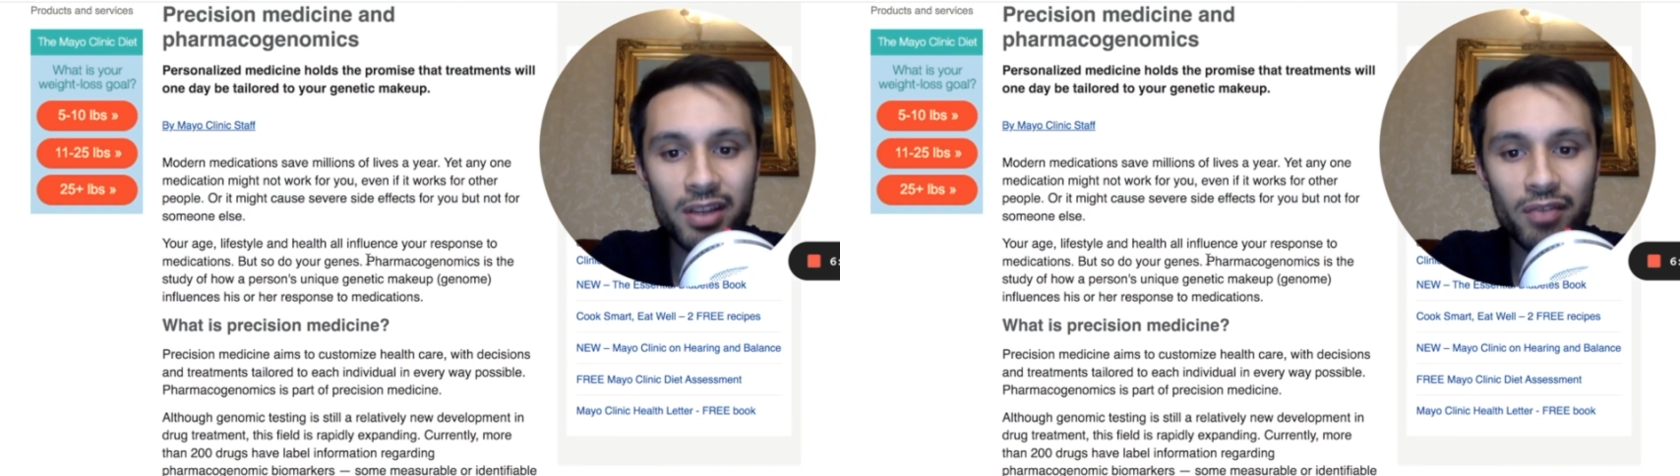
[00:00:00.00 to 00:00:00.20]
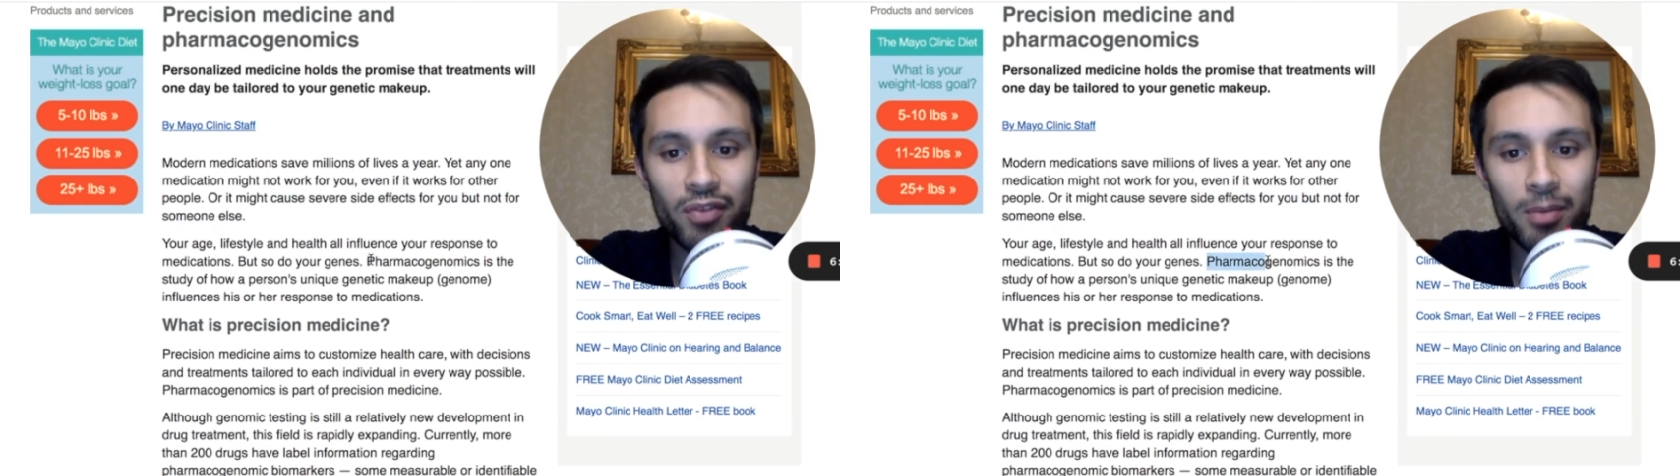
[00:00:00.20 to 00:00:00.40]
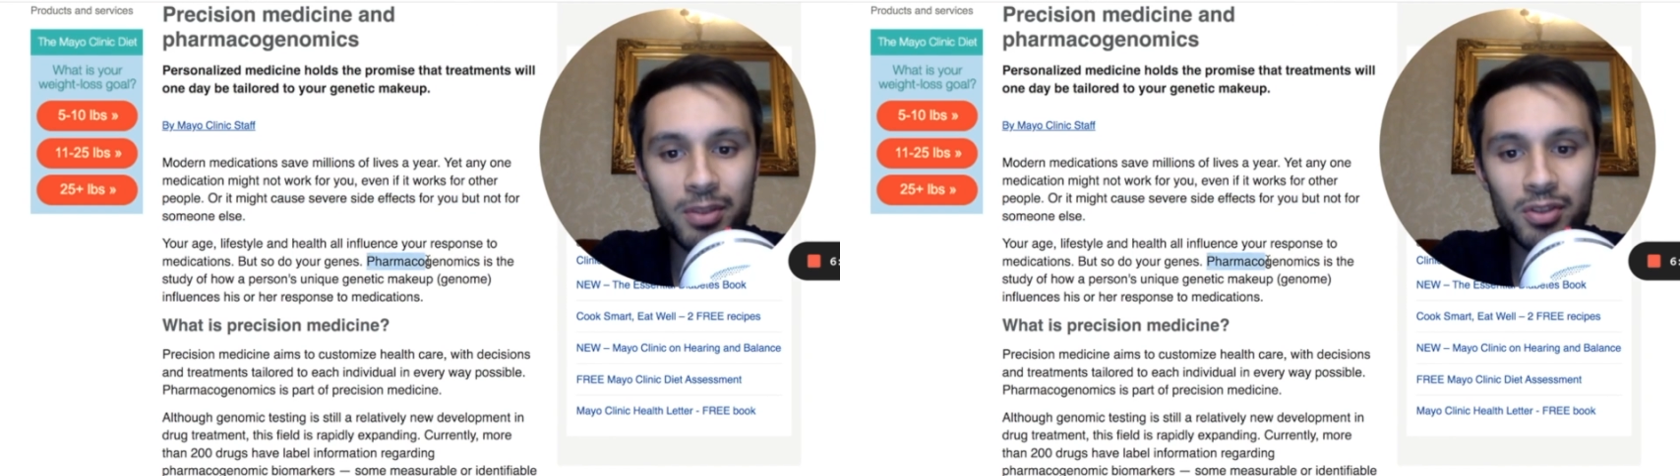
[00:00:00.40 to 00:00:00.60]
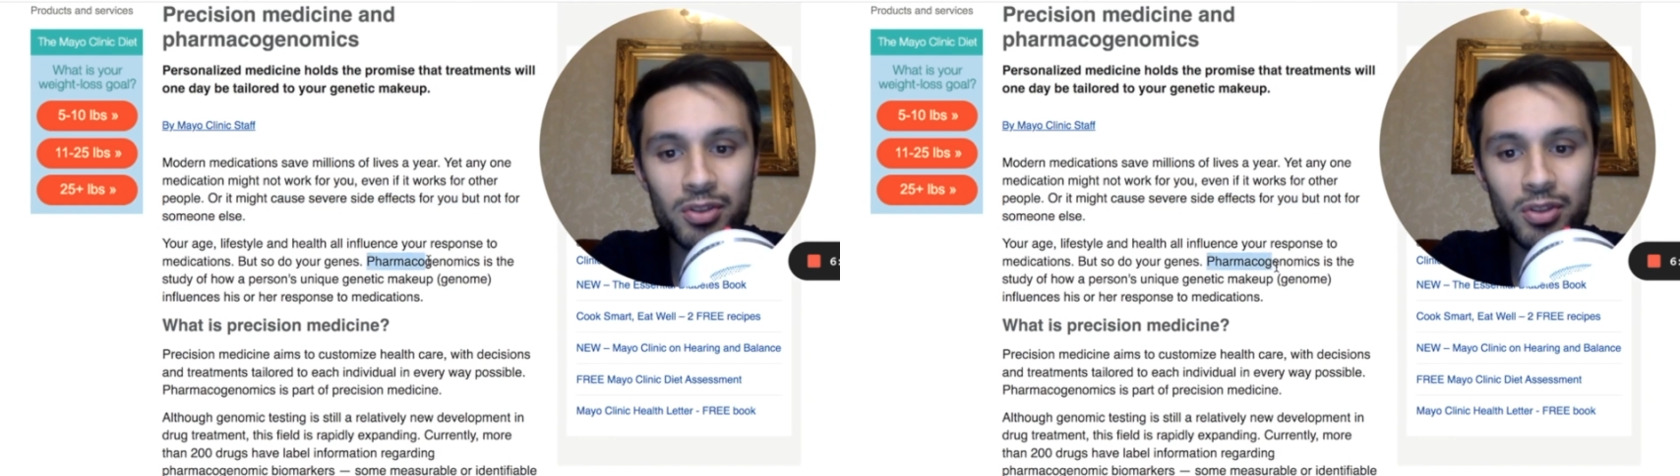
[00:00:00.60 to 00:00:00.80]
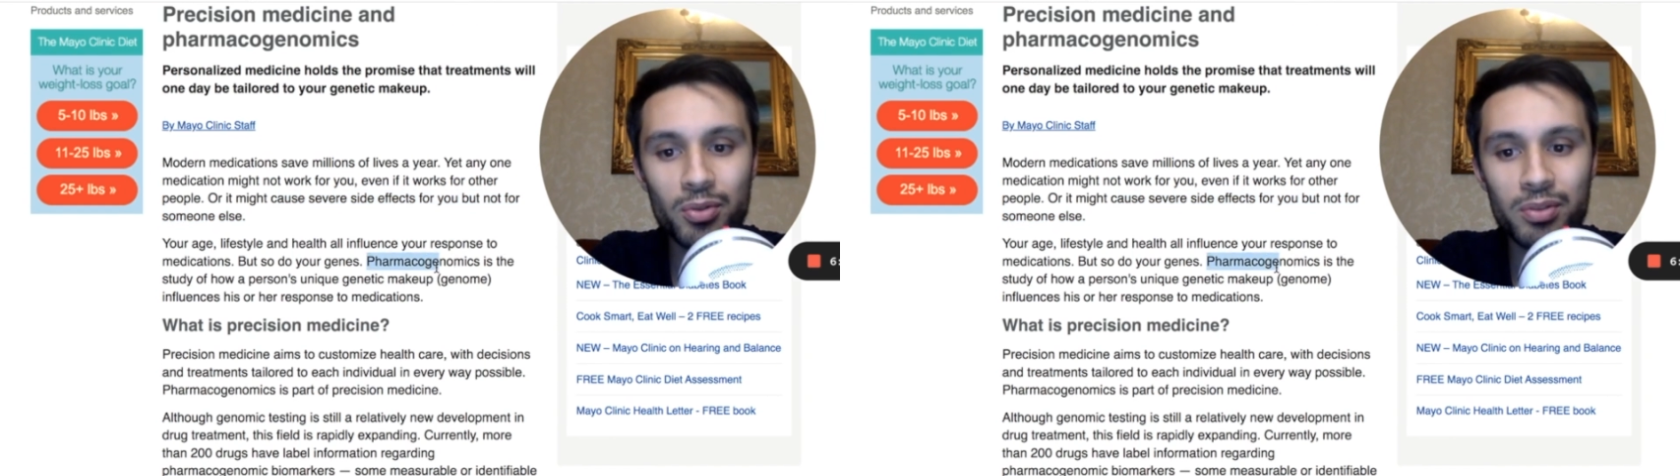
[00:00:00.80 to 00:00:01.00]
and
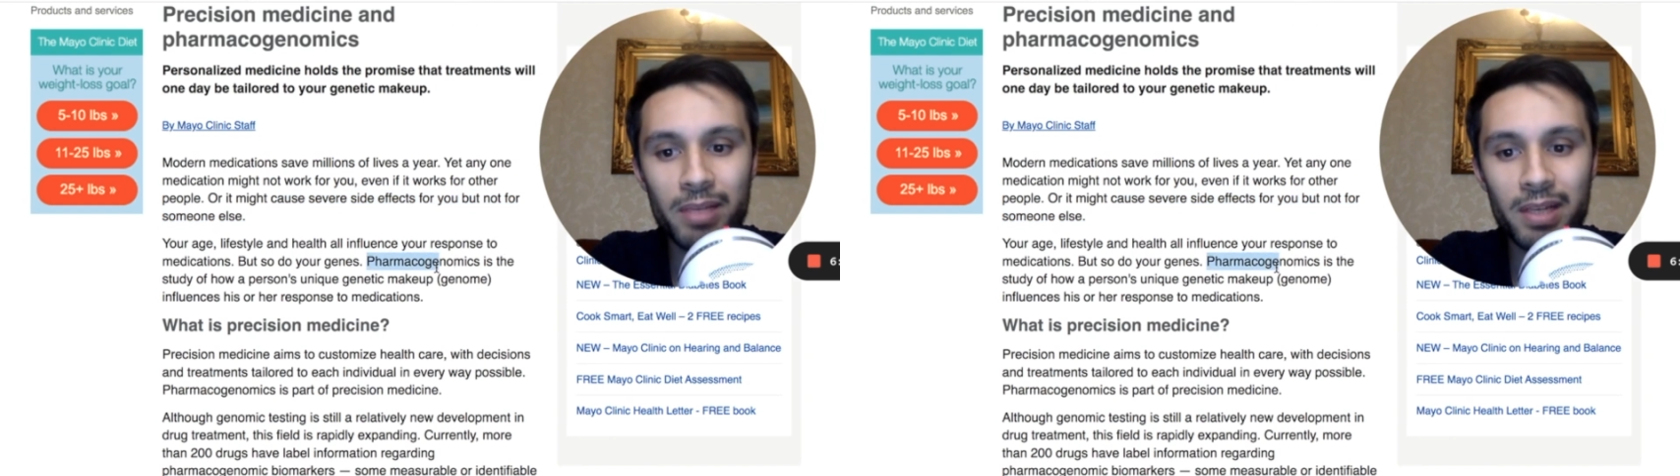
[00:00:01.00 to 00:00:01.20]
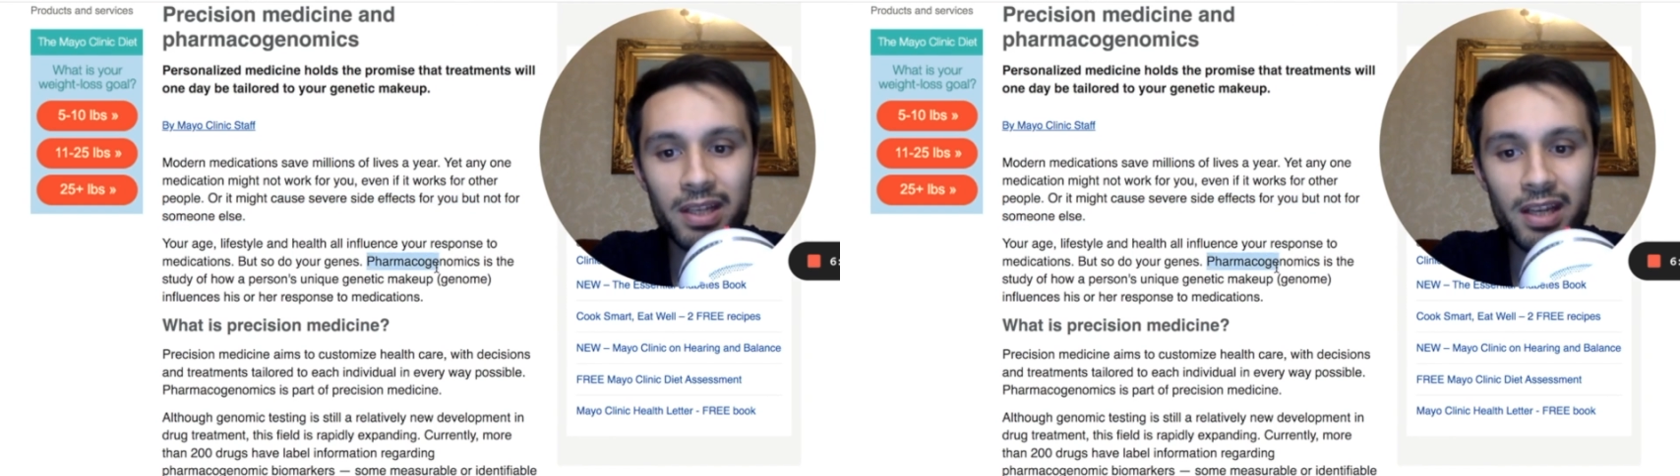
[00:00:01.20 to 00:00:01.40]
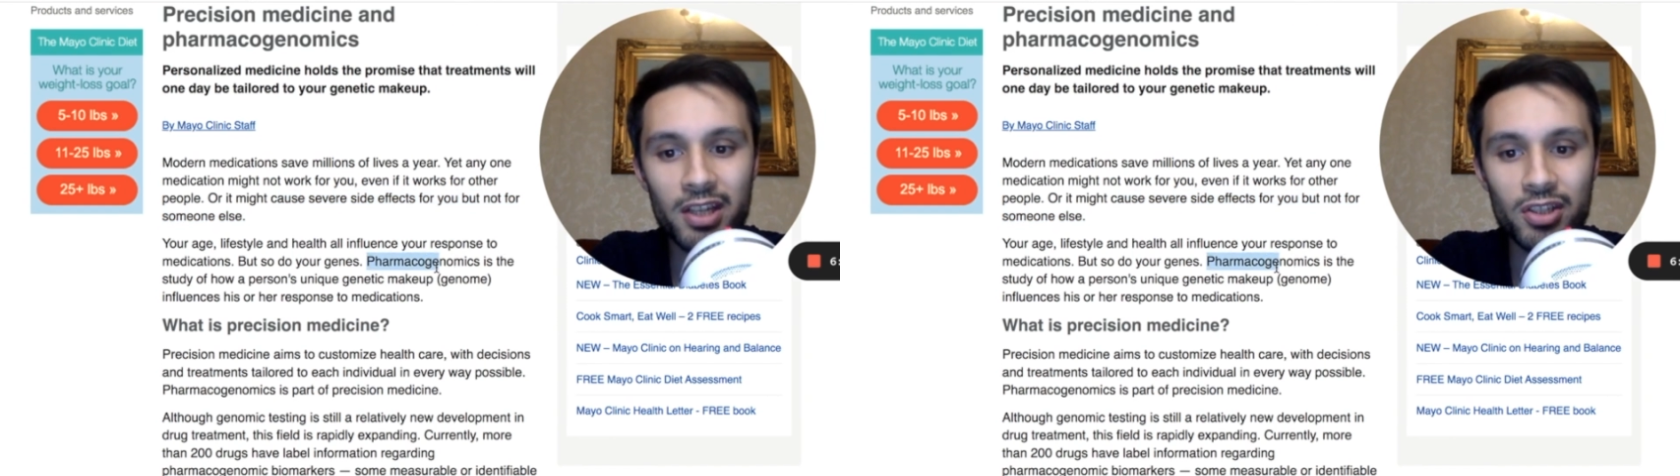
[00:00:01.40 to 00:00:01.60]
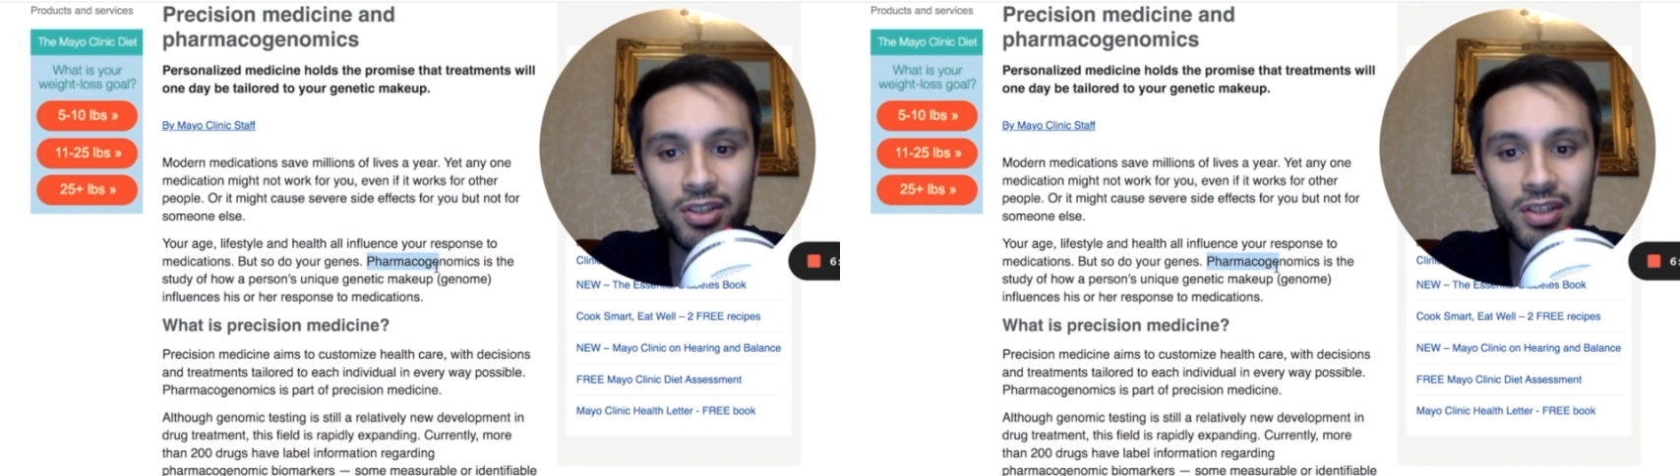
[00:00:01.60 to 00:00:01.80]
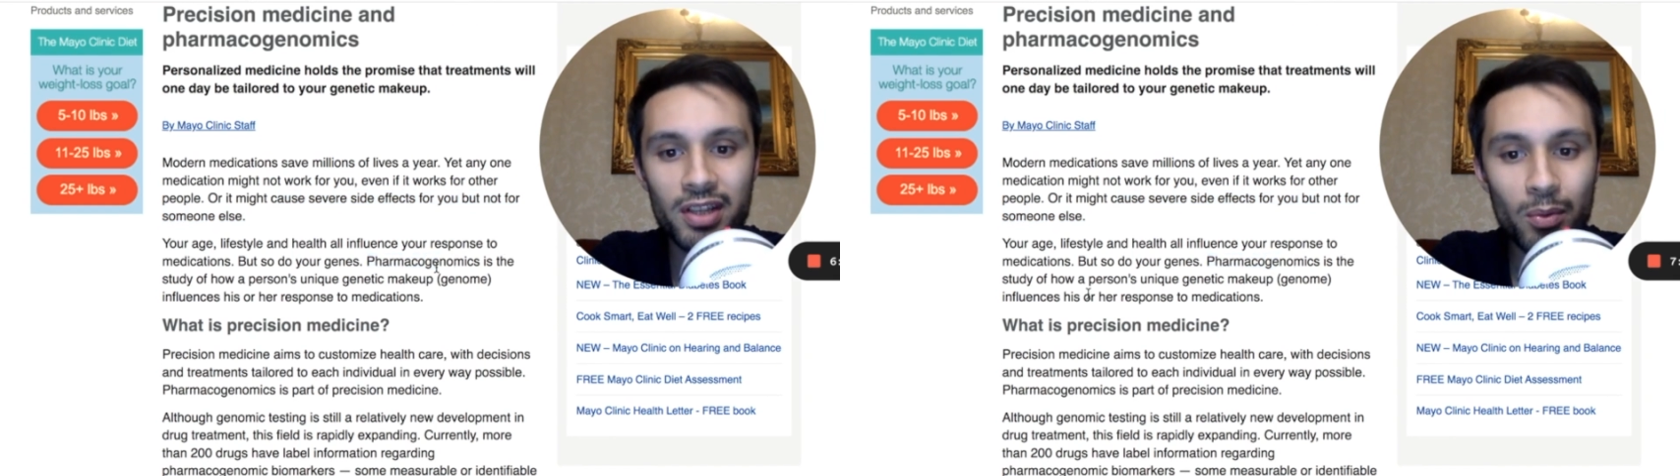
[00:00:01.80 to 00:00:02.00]
pharmaceuticals and medications,